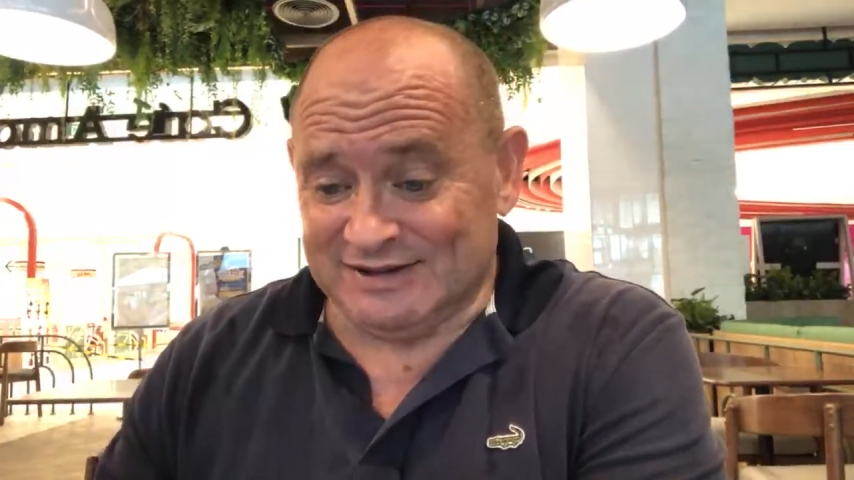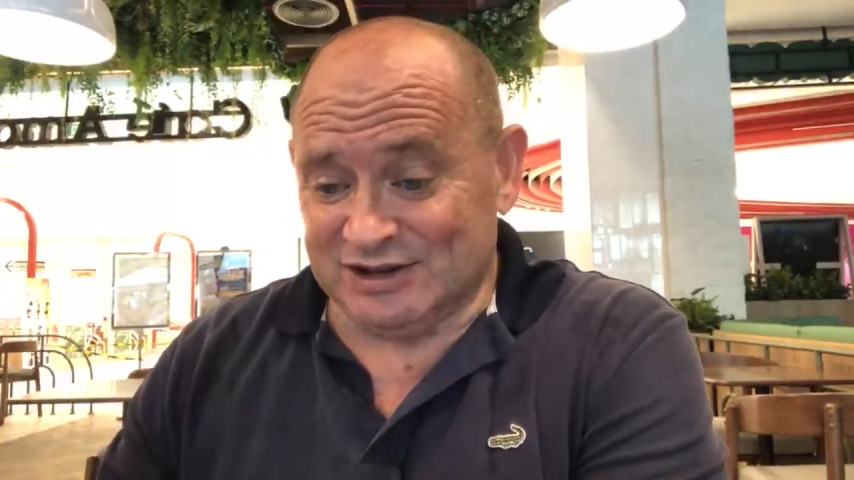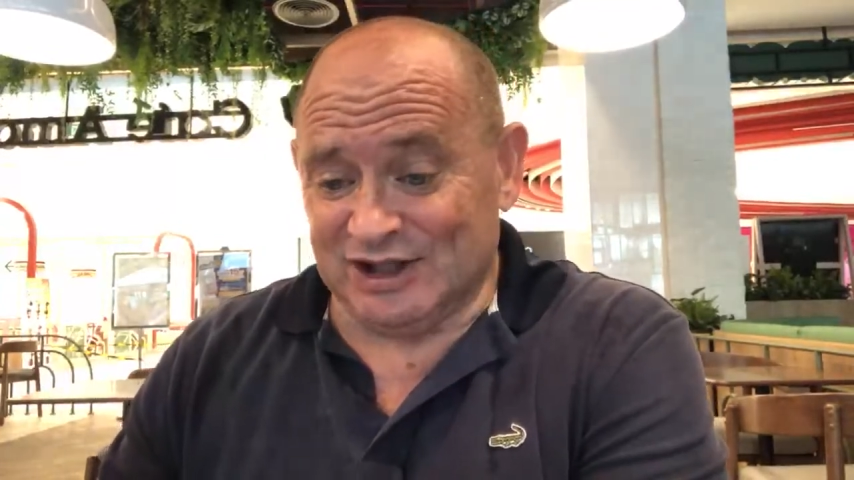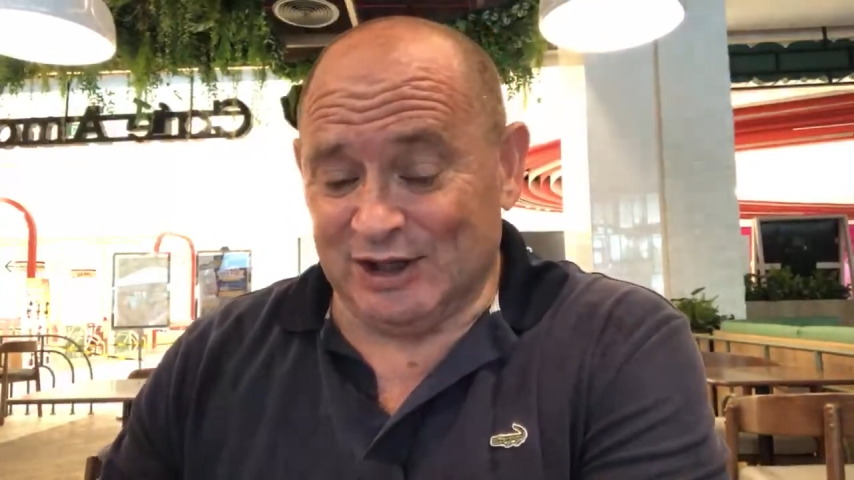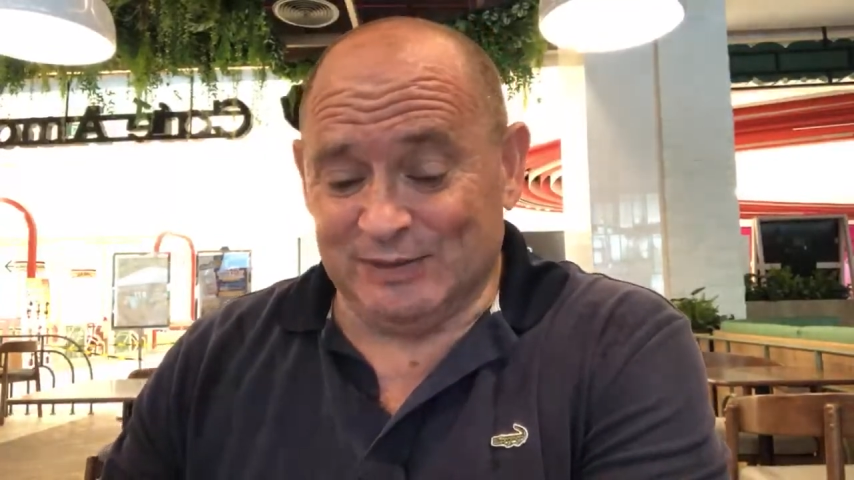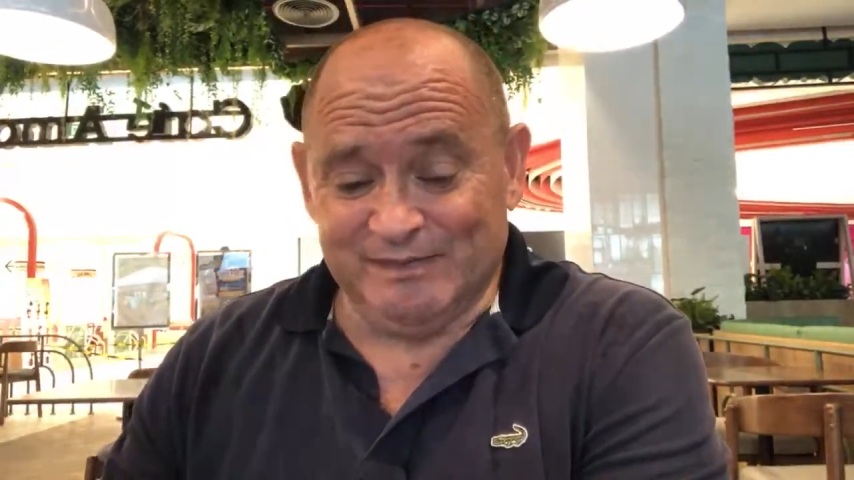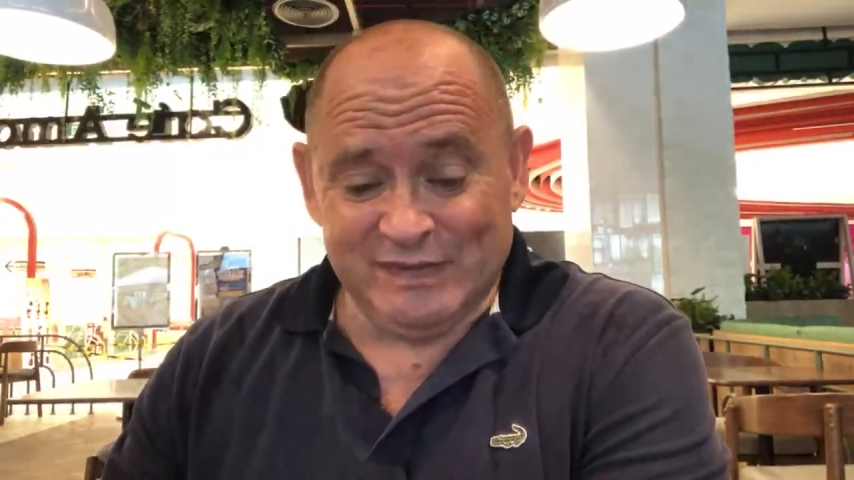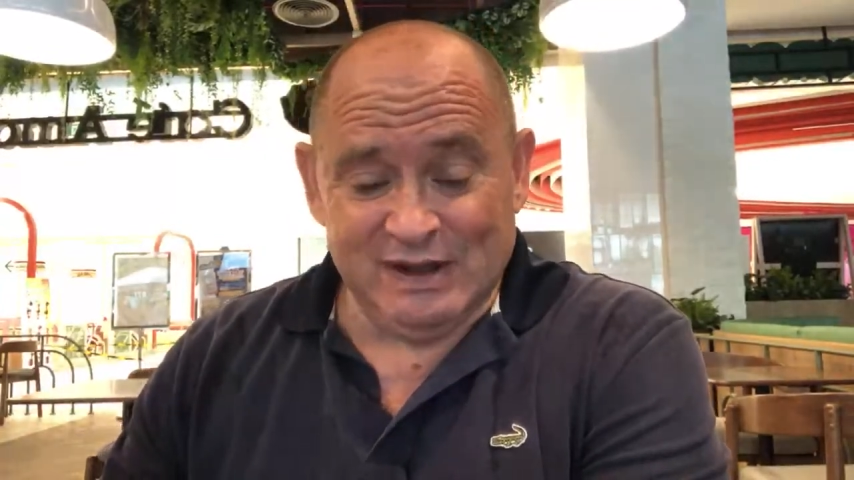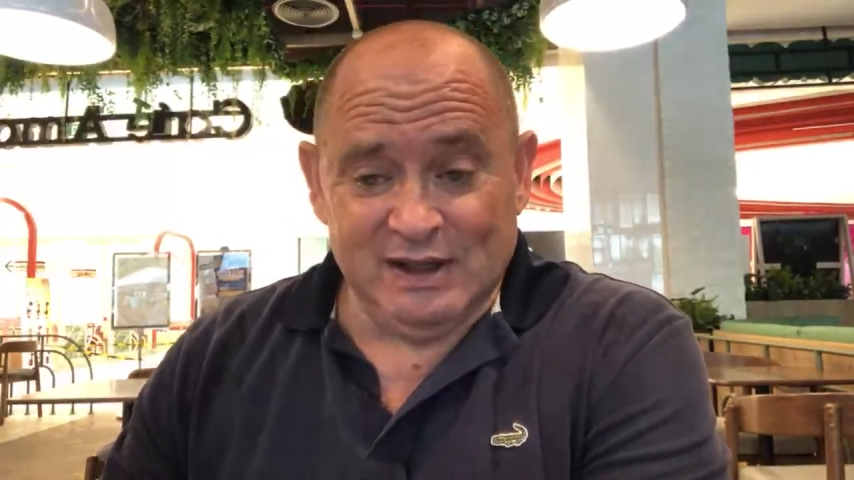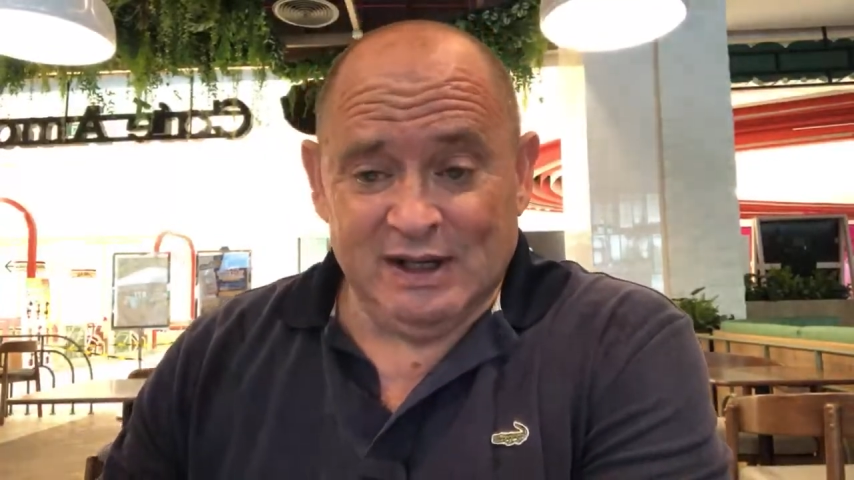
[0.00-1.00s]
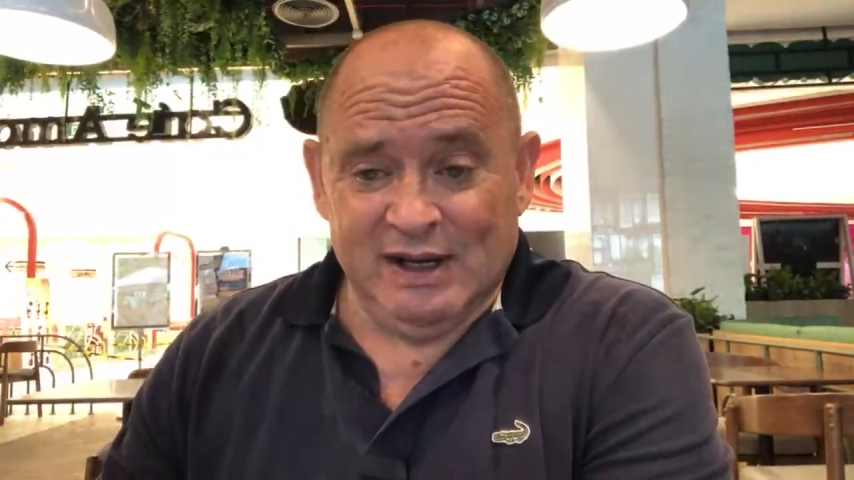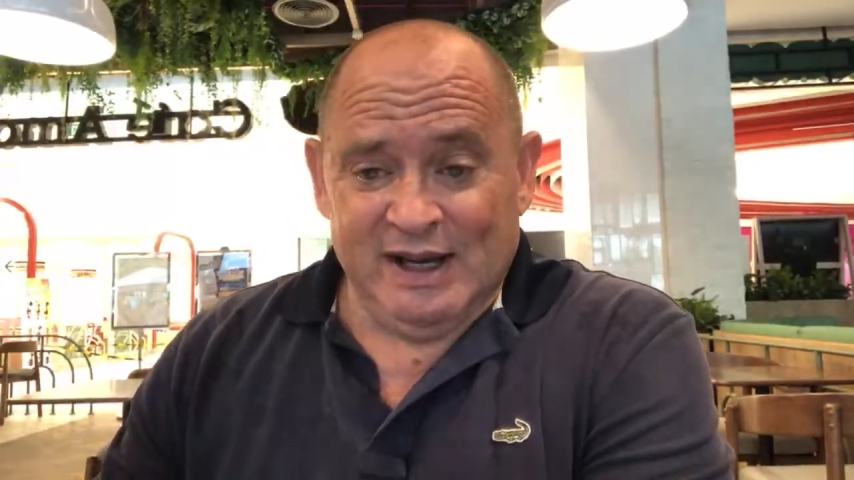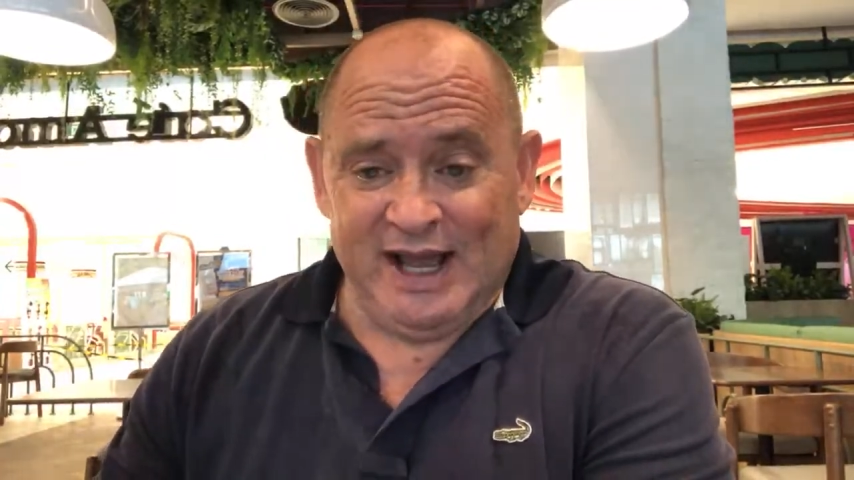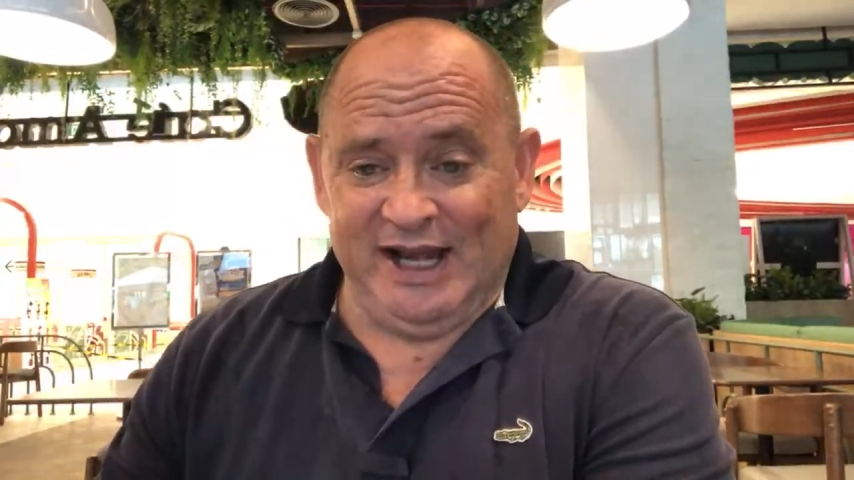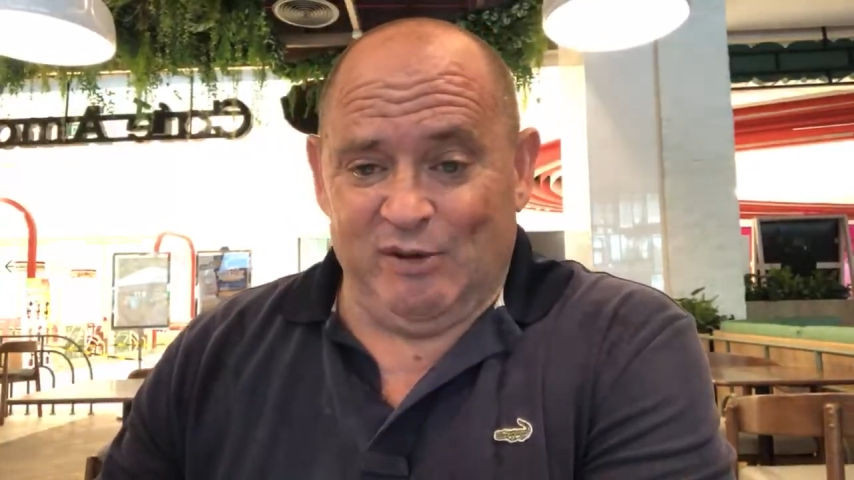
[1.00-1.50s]
So,
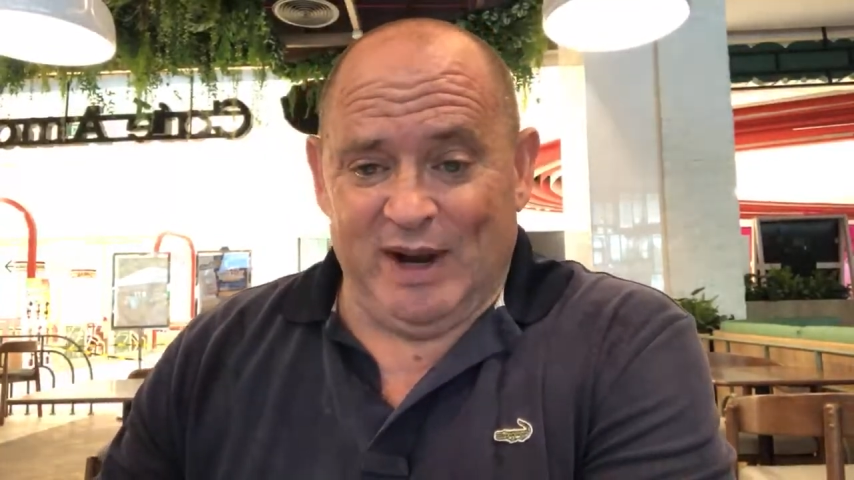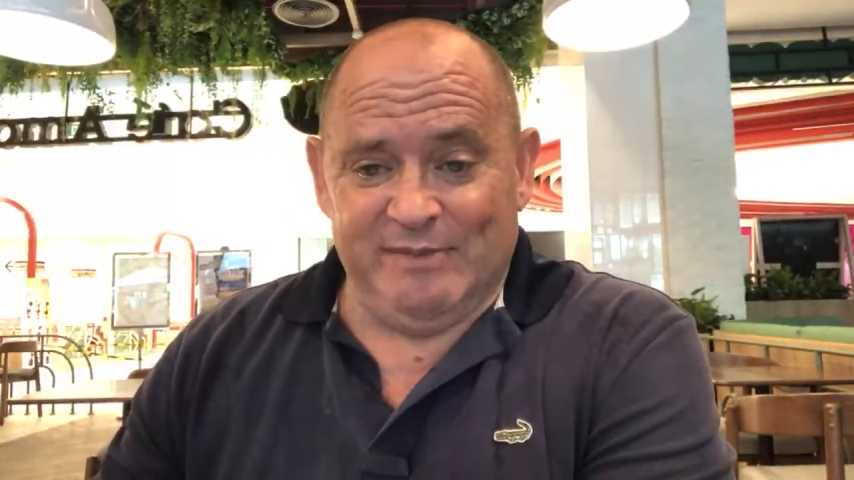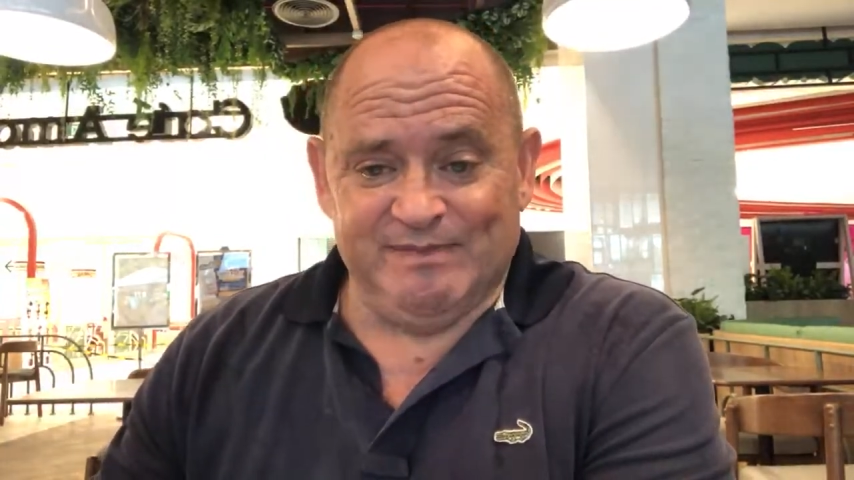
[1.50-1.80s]
anyway,